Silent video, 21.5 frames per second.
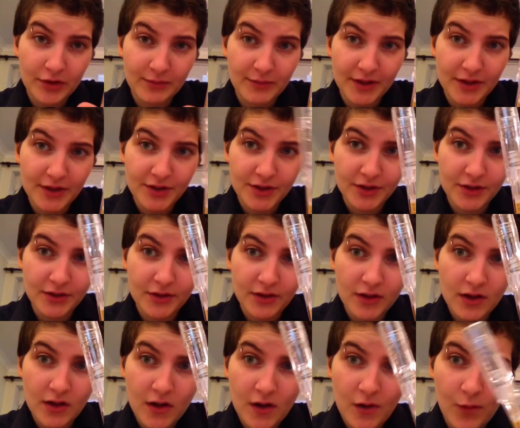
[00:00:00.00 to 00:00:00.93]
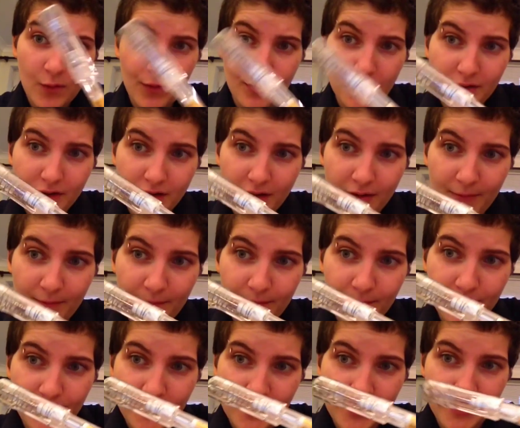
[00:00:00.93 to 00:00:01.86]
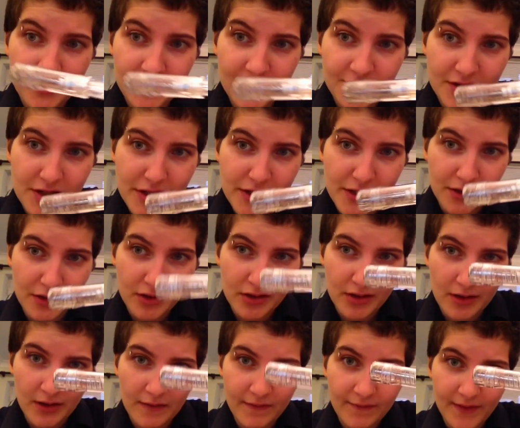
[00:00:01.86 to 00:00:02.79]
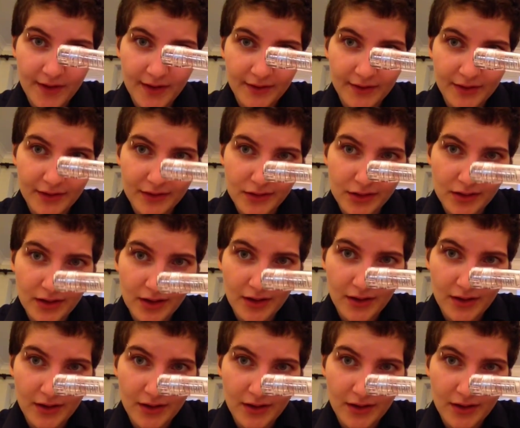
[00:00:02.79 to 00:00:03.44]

to mention was an interesting side effect is